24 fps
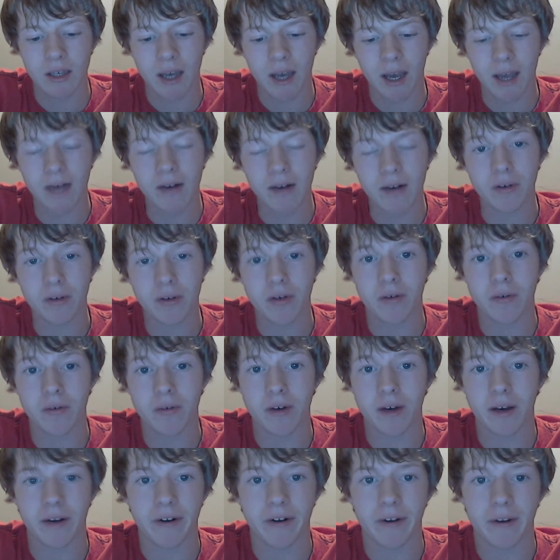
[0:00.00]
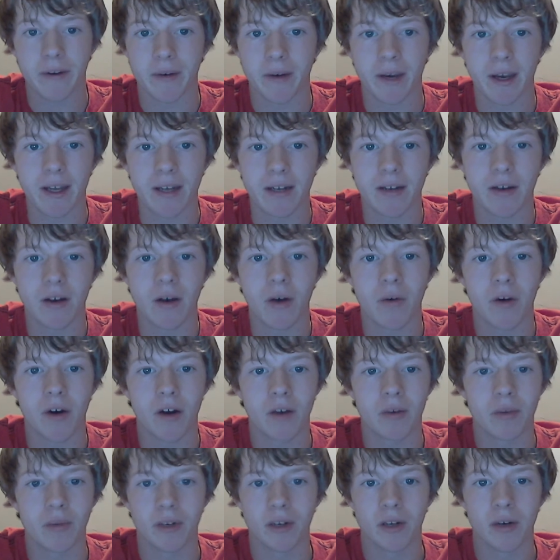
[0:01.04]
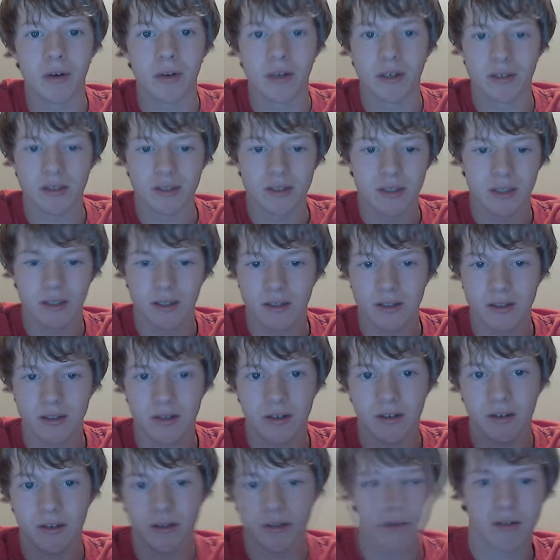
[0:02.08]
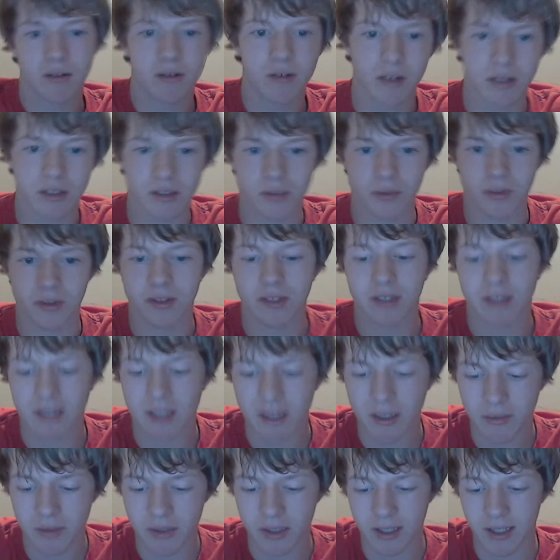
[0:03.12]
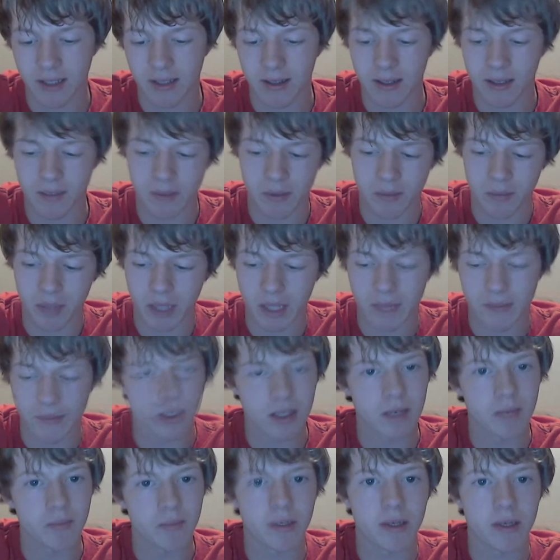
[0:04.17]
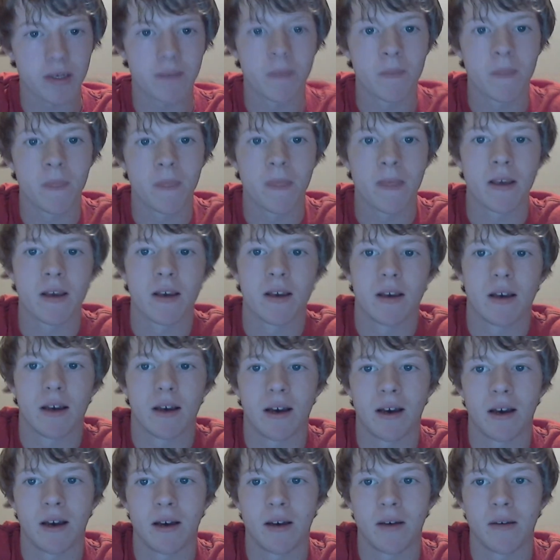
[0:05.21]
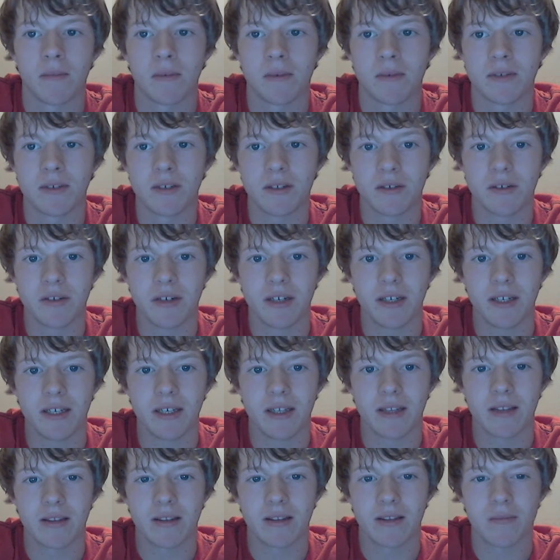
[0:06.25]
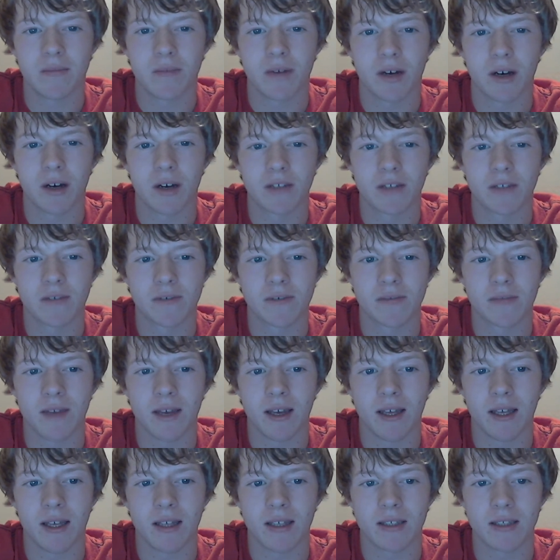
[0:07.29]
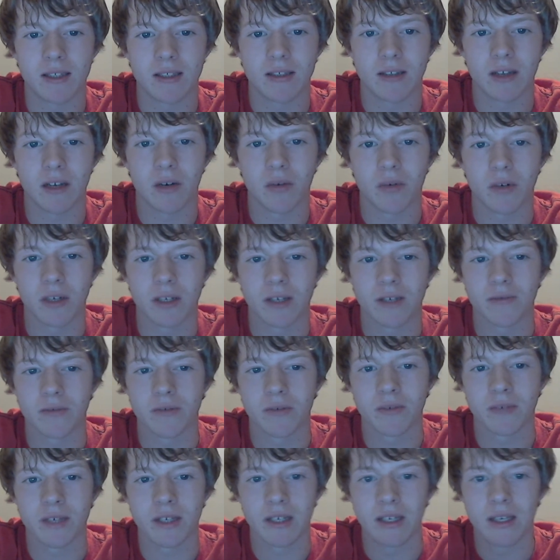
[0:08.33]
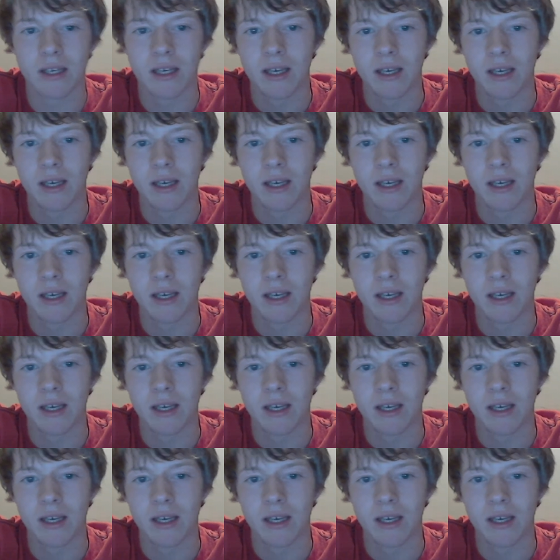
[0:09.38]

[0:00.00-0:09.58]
I don't go, I don't know, I go on when no one else is on because they're all across the world, so that's not really, I'm not blaming them, but um, I'm still trying to get the mods from that, it's just not working for me.